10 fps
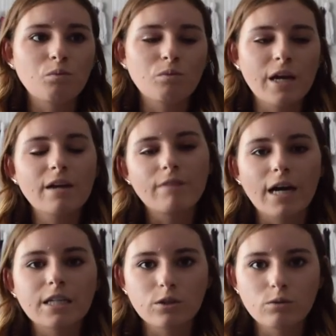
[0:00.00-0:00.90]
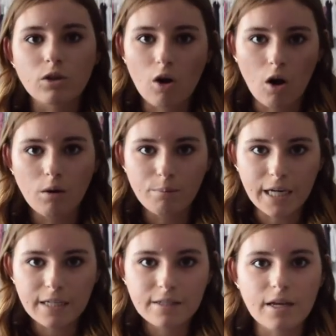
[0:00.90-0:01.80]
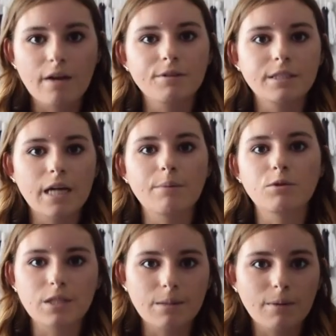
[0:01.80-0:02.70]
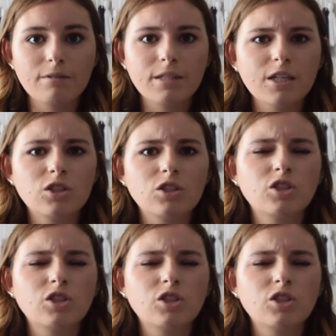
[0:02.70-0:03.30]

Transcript: They advise you to call base every time you step off stage,